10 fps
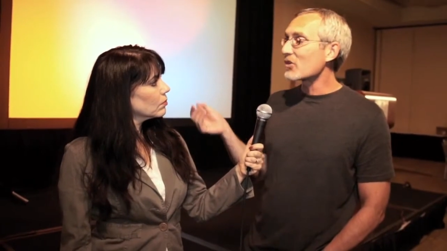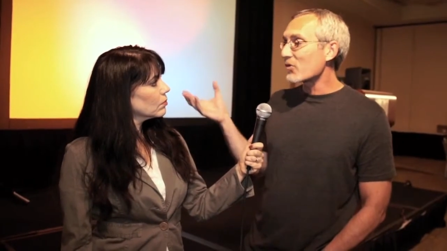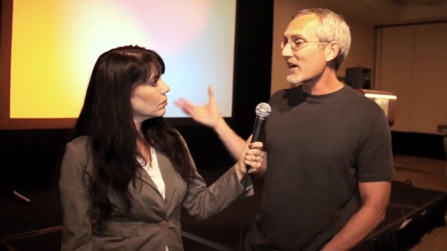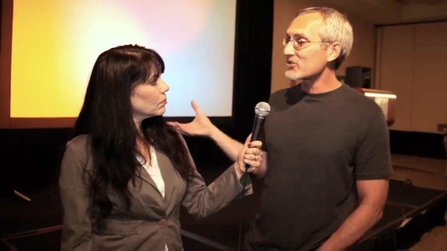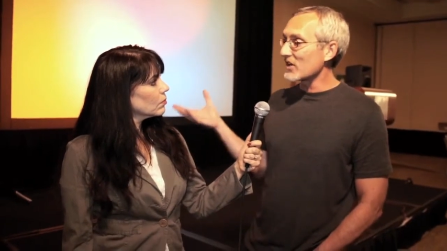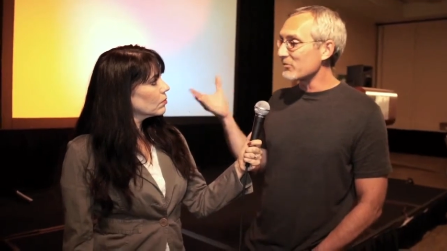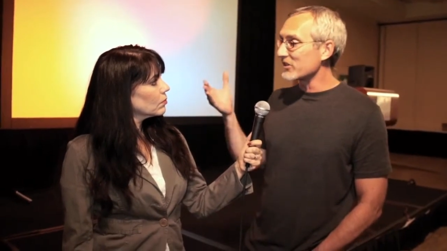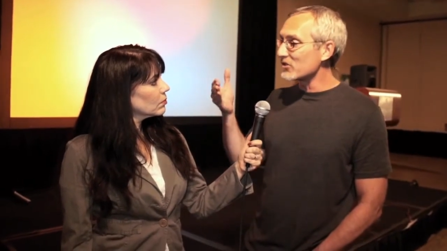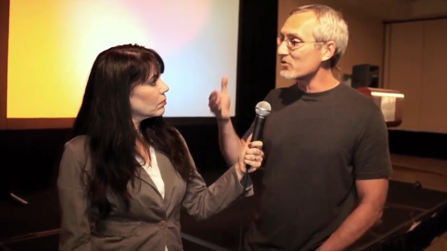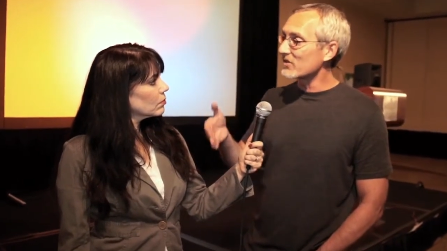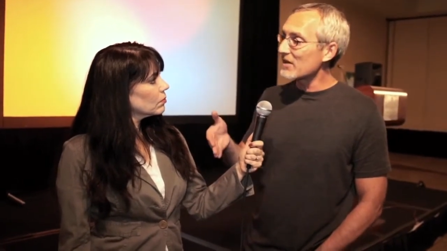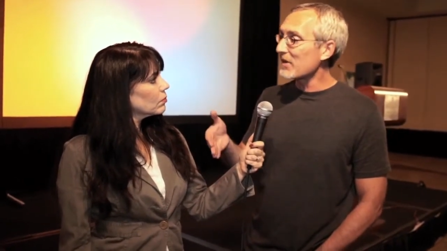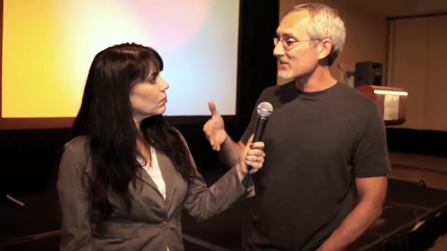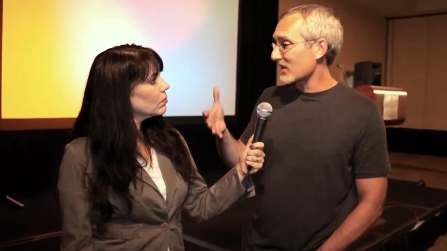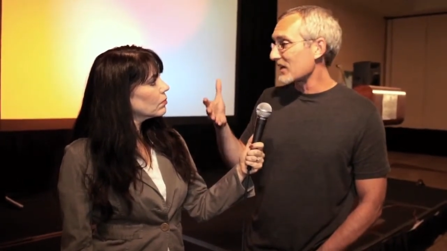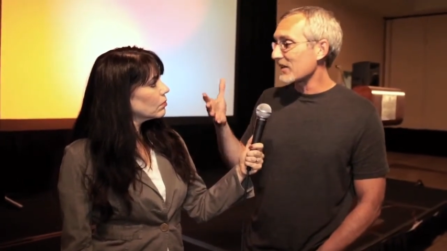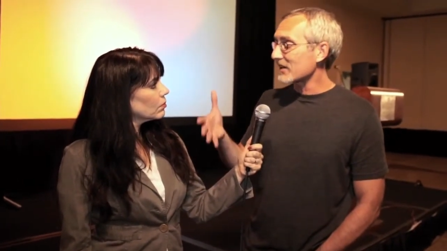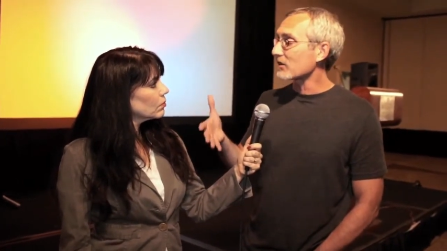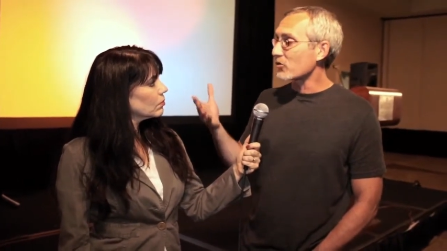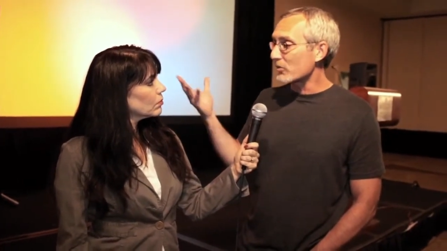Speaker 1: So, we're actually able to use them as kind of like
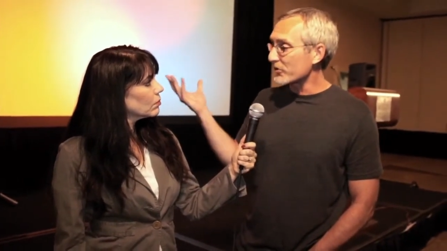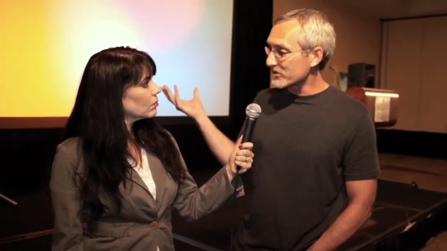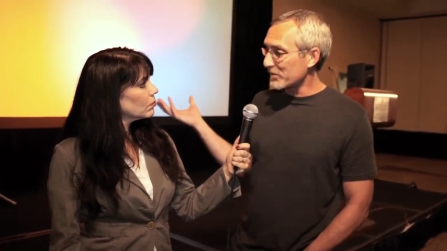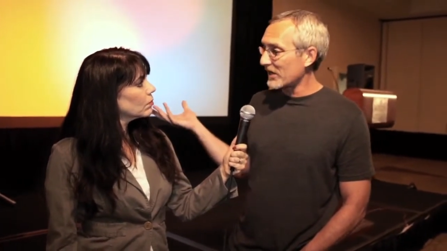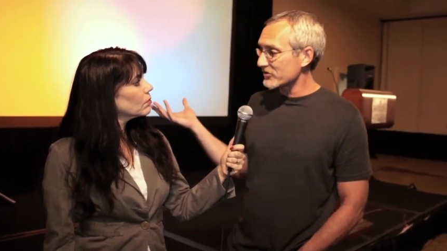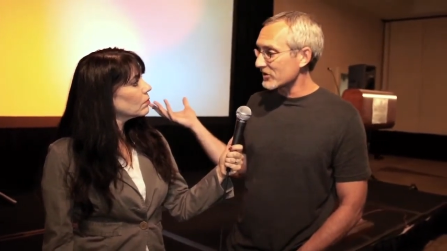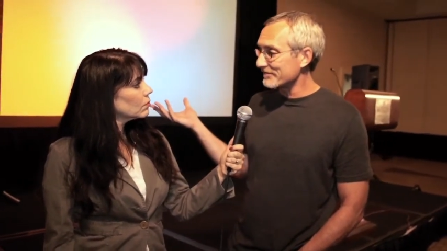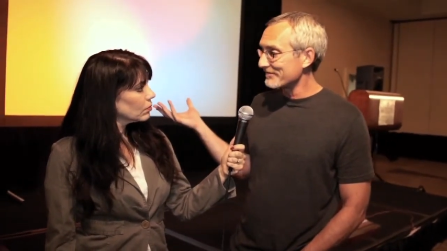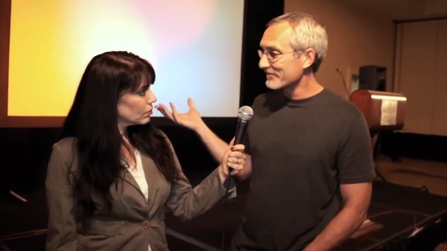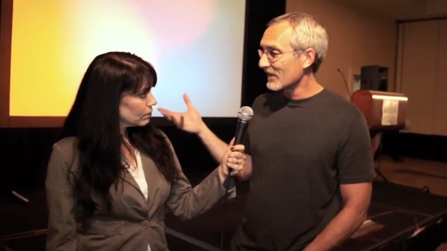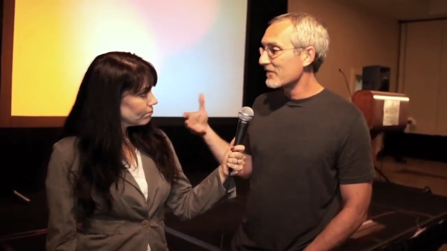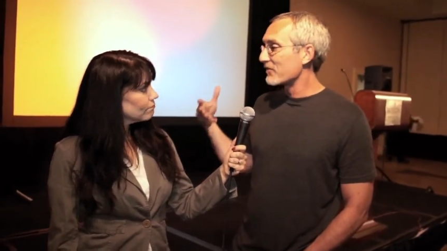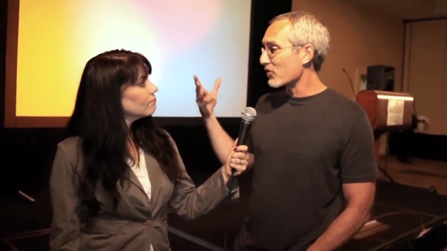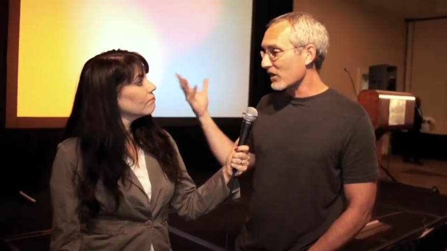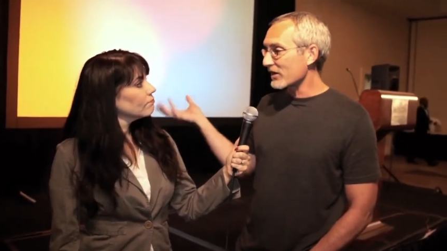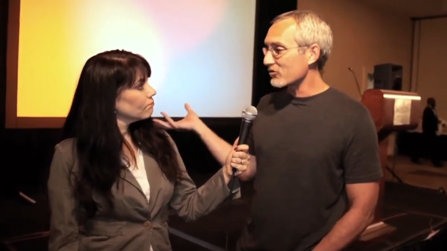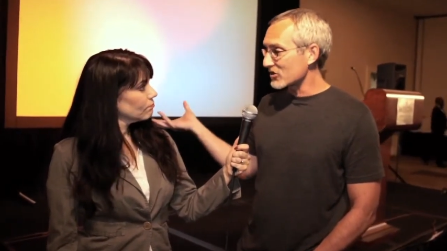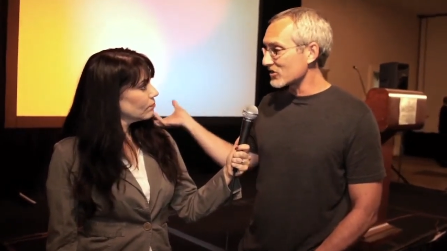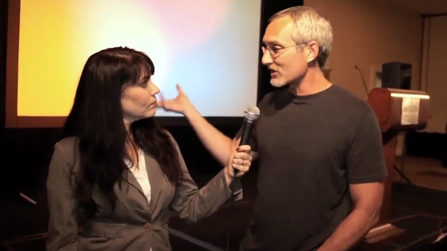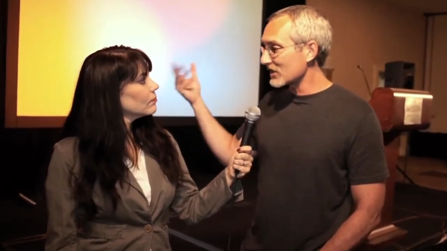a corporate sponsor for our
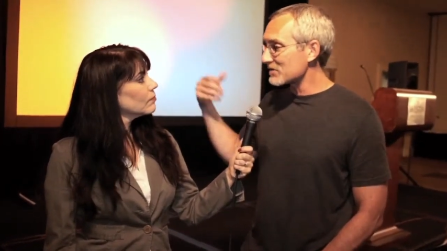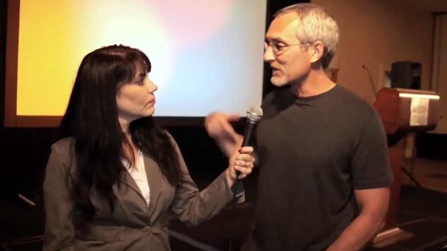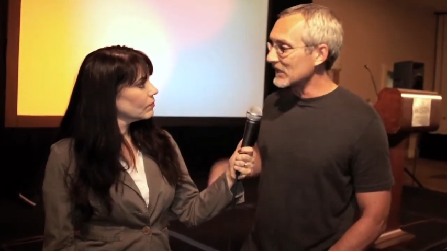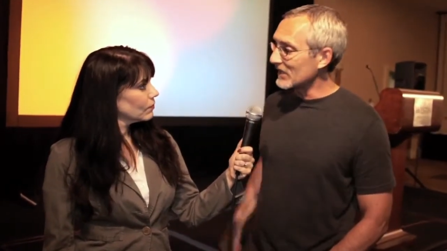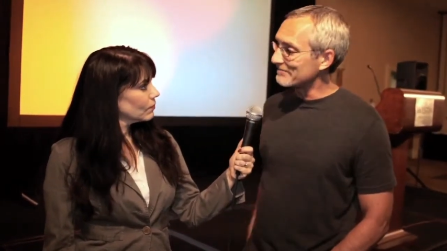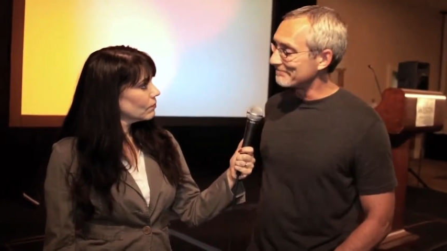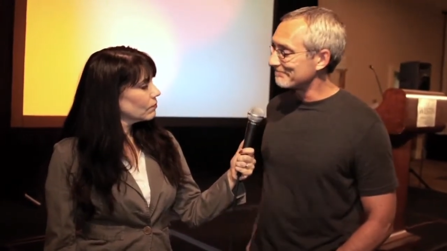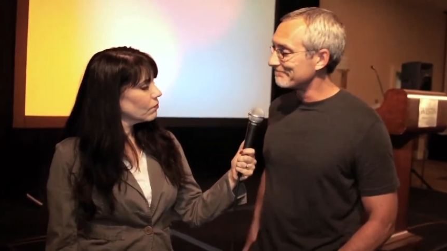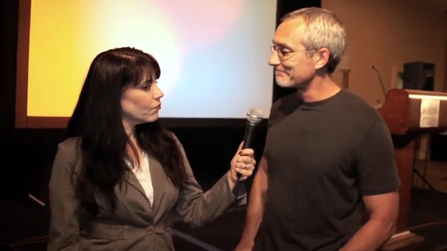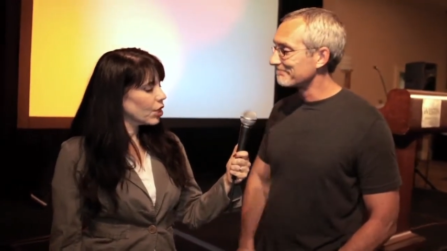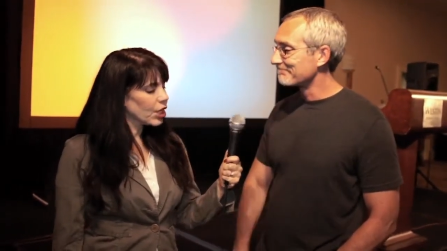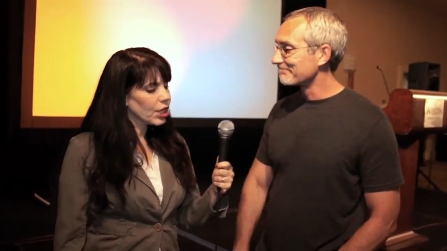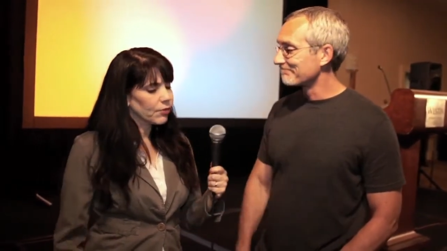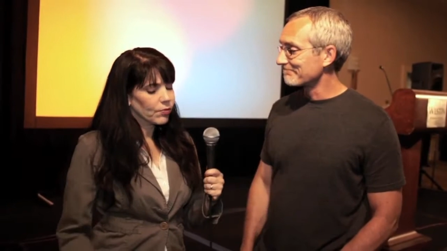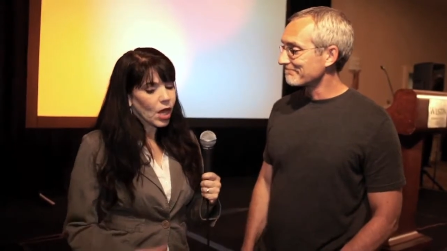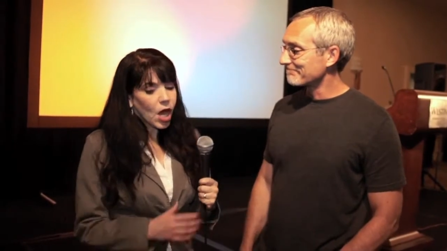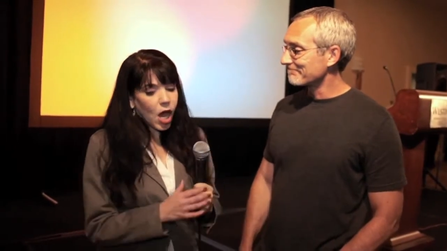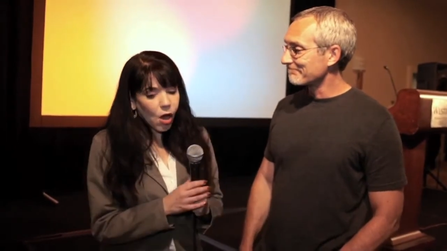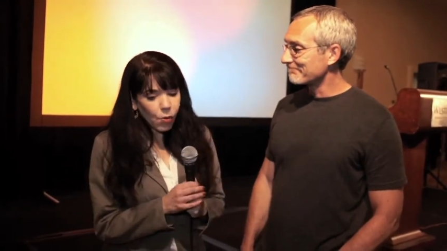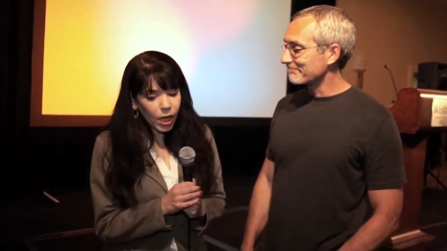Christian kids' media.
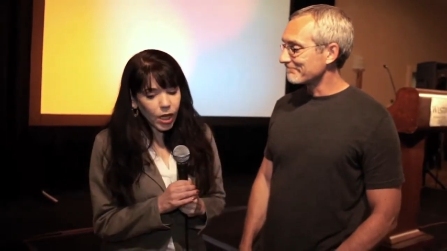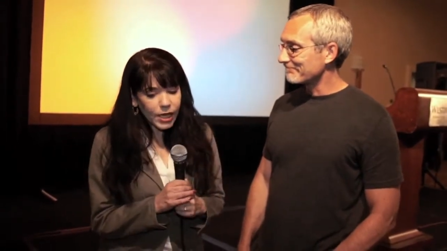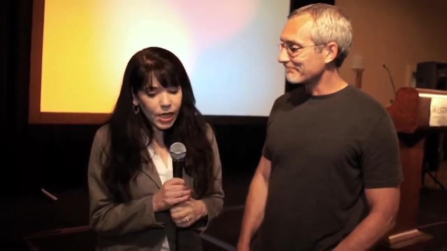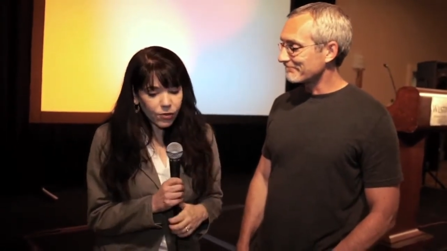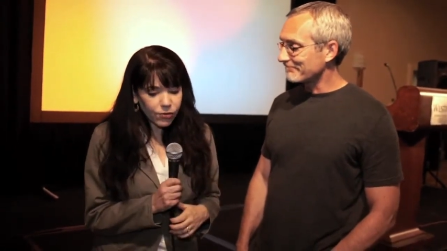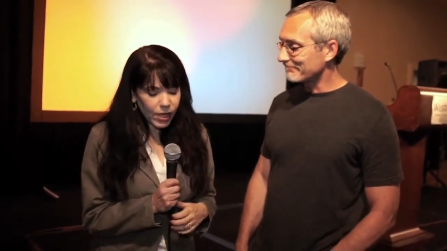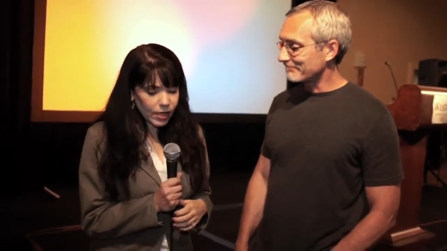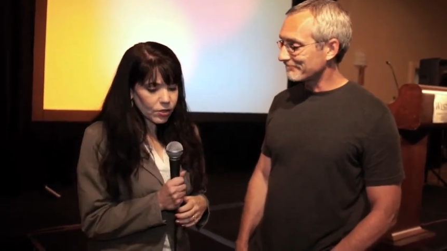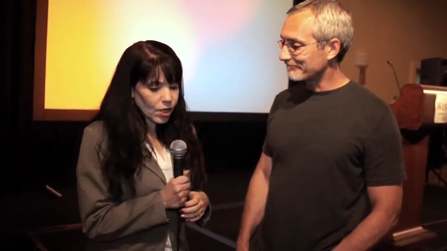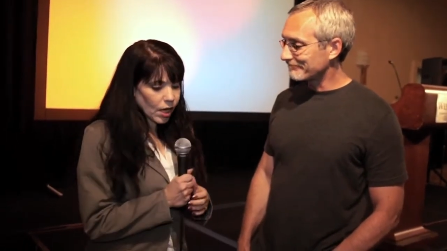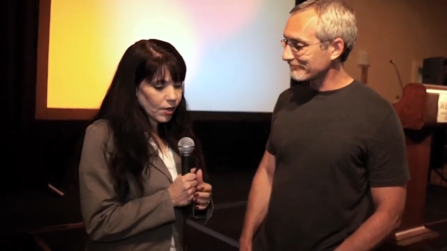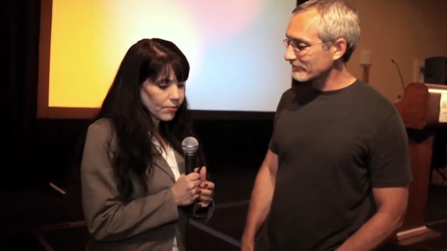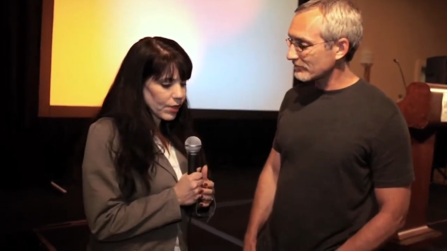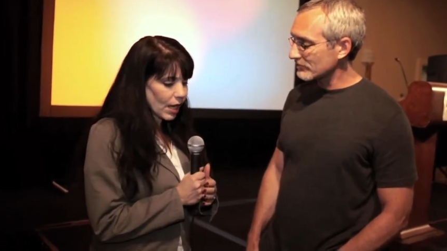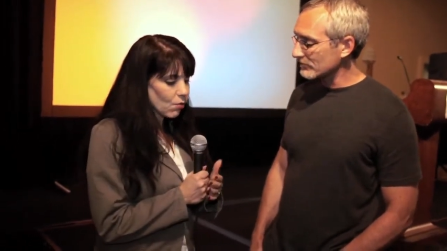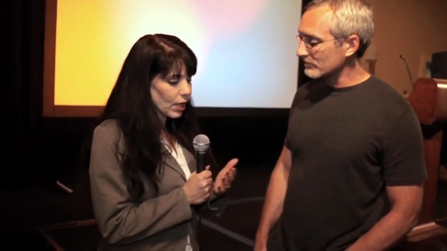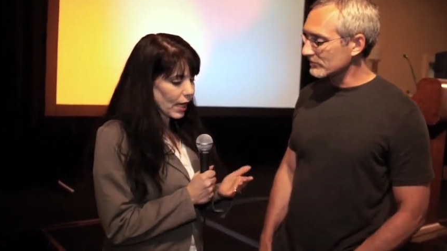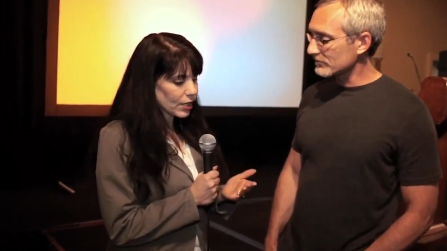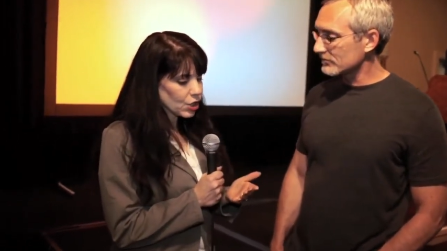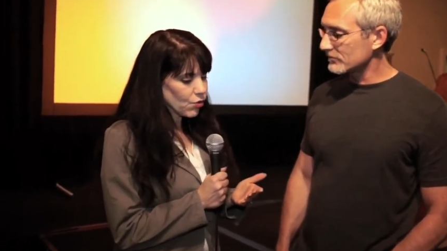
Speaker 2: Well, another thing um, that I want to
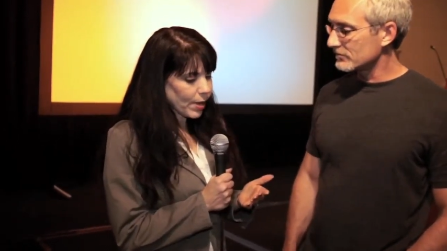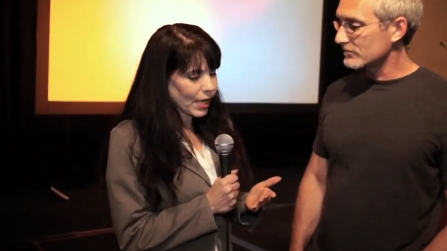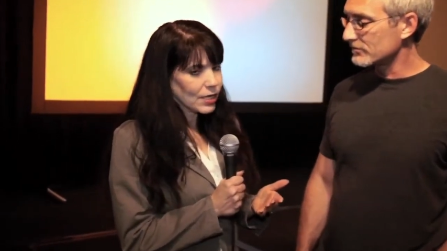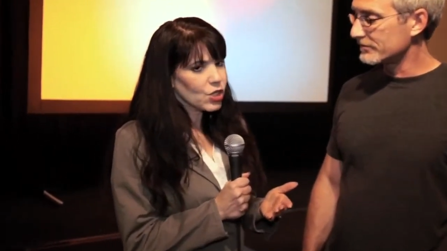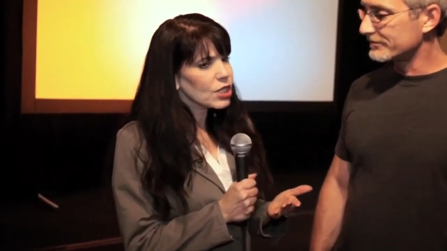ask you about is